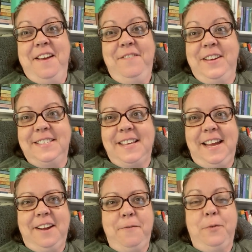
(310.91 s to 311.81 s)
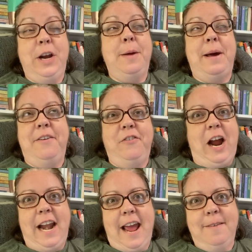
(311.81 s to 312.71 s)
Feels like freedom on a
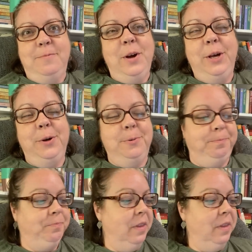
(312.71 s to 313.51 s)
Friday. Woohoo.